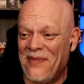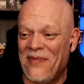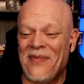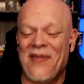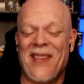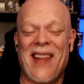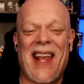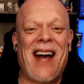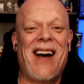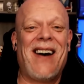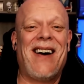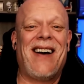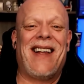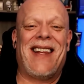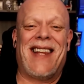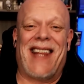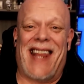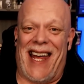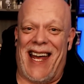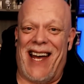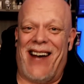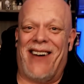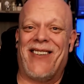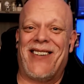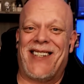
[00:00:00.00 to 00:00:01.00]

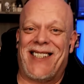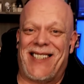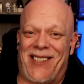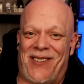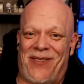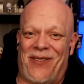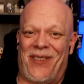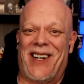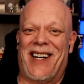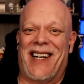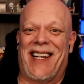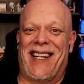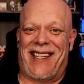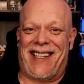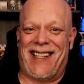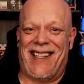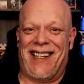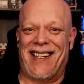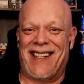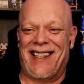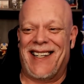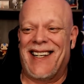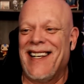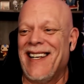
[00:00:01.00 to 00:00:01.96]
That was pretty good.